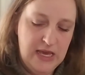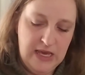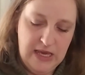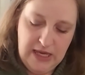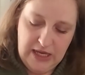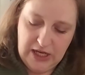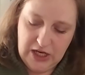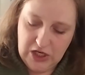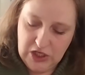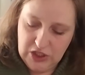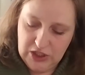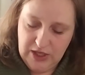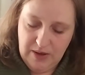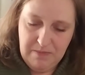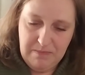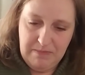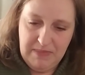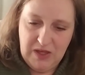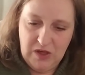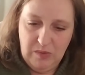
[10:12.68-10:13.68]
Here's a
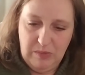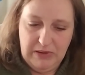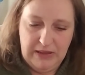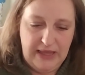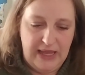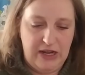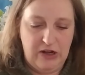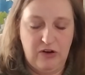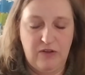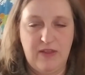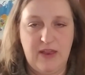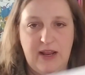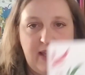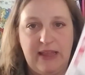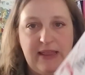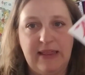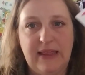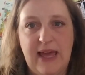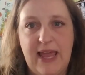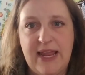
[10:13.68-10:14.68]
meal planner that I
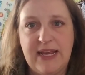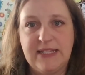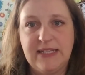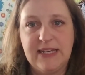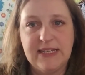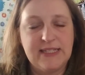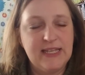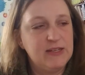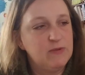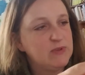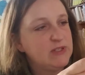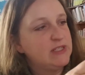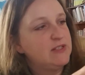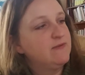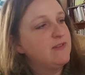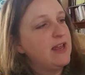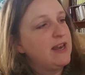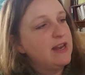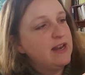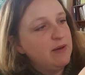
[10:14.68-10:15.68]
liked because it was
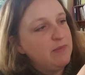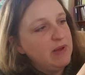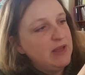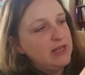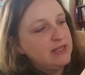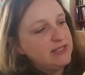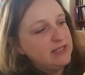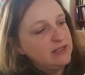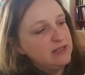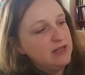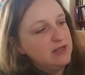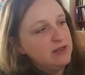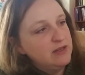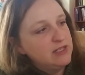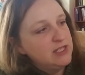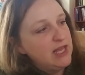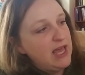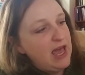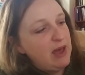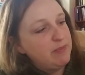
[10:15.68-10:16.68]
divided up. It's
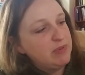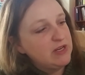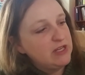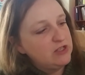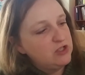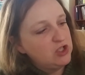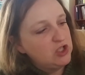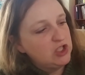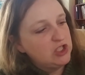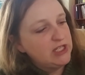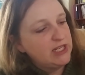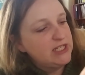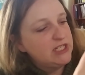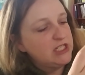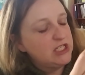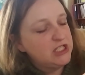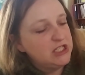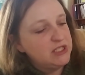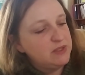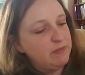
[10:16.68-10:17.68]
into appetizers, side
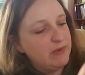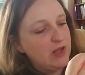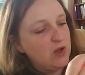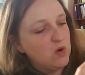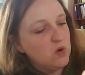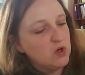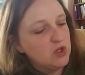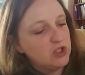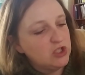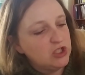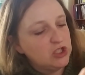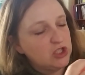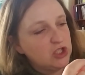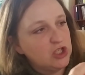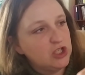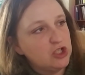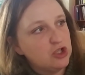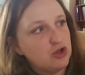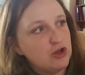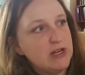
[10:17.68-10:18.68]
dishes, main course,
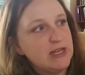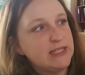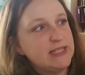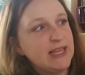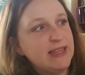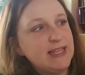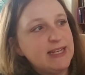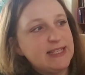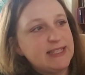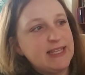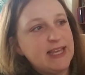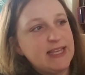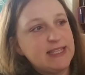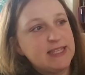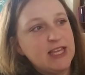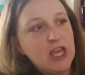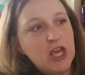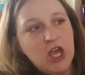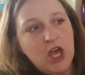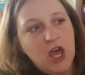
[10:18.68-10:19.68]
dessert, and drinks. And then it says
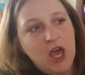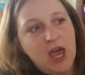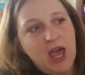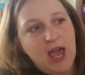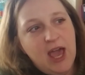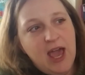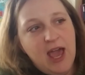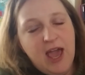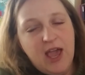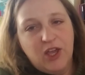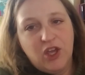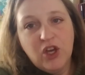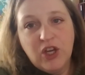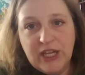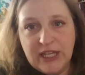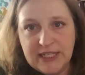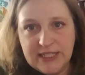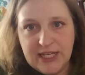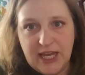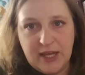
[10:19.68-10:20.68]

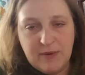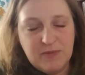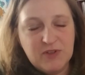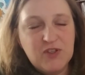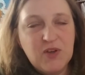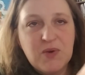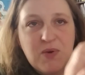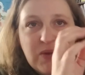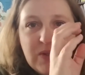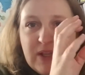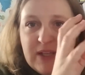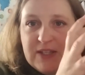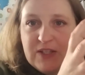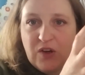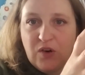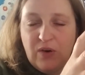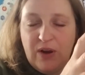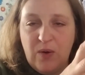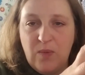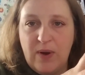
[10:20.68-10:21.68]
cooking time. So it's a
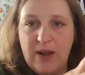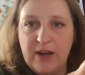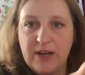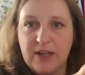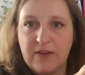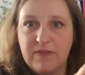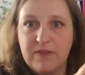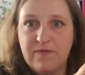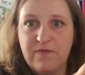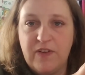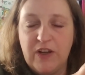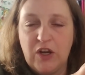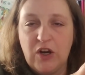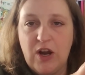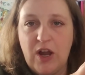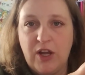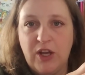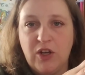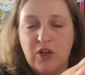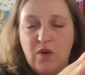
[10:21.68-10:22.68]
great way to figure
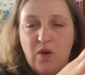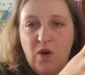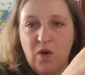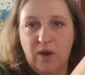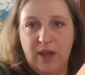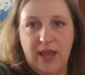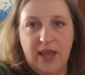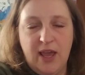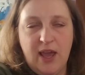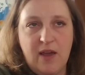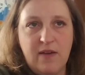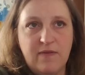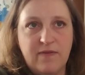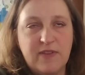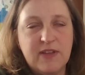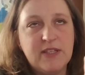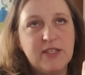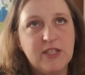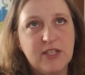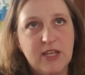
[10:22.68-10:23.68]
out, you know, okay, if uh,
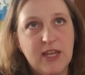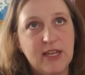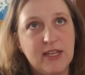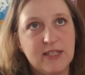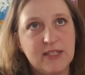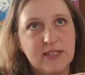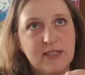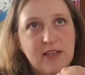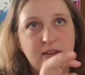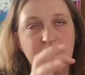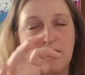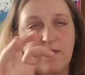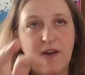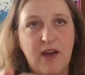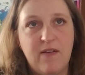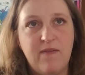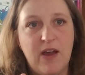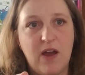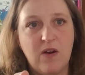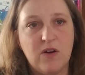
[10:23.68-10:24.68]
this takes
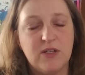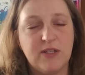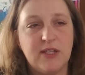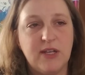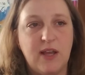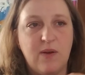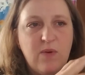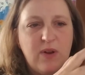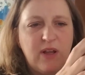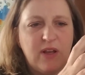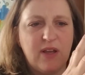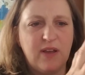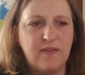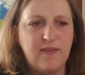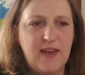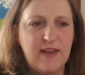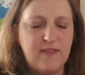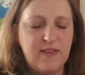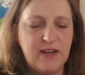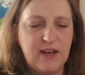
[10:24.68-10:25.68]
five hours, then I want to cook
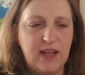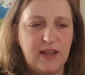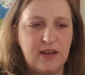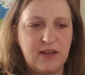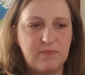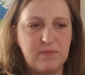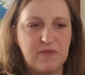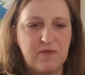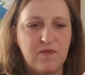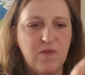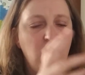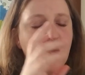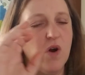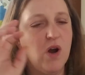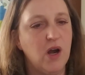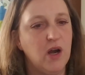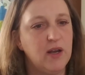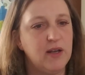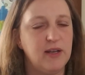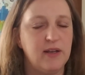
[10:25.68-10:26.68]
that the night
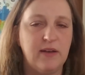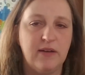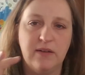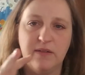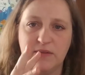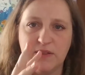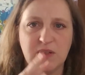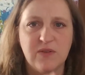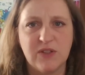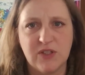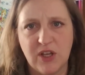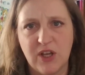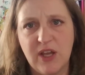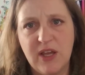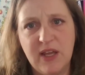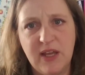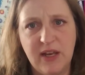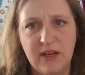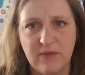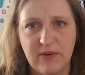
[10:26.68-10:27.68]
before. And then, so it's,
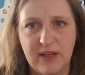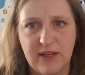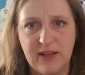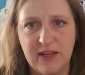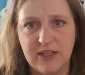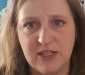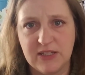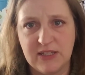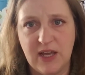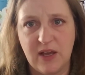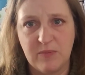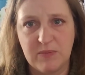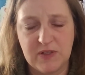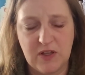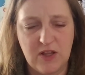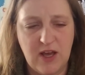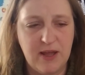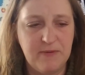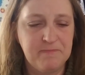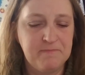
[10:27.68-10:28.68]
anyway, it just helps a
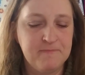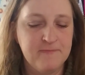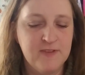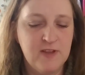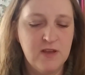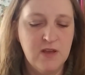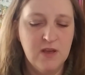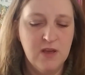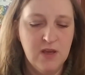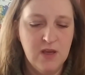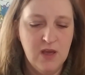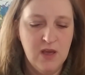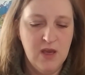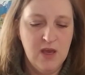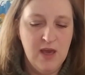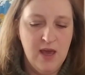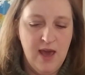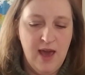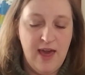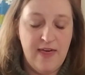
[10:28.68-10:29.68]
lot.
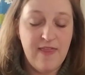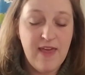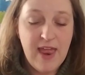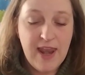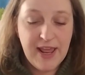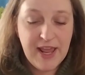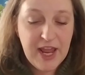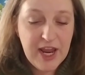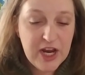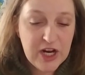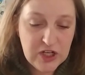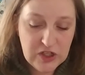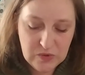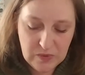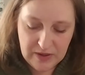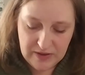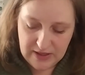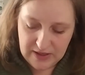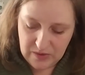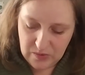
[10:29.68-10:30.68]
And then here's
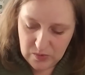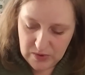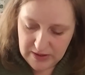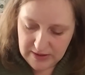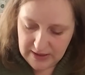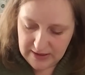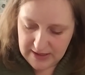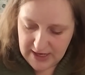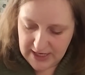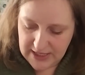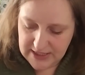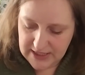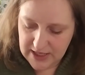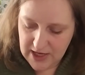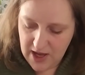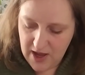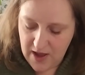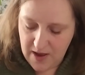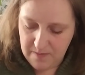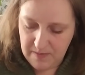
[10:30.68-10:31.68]
one that I really liked
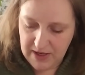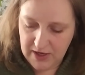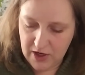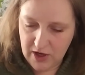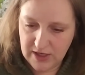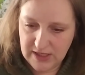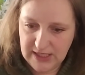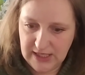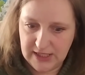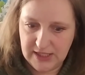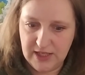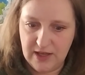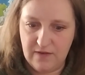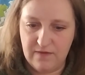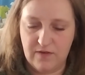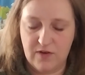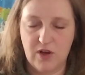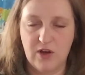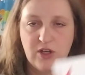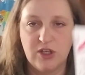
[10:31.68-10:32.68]
um, in context of
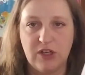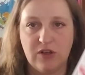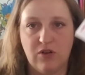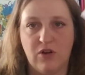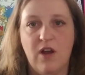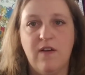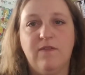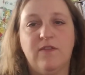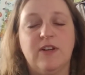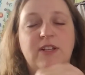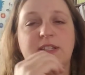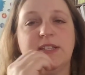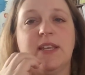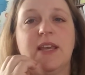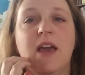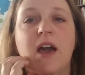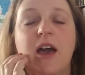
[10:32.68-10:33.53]
General Conference.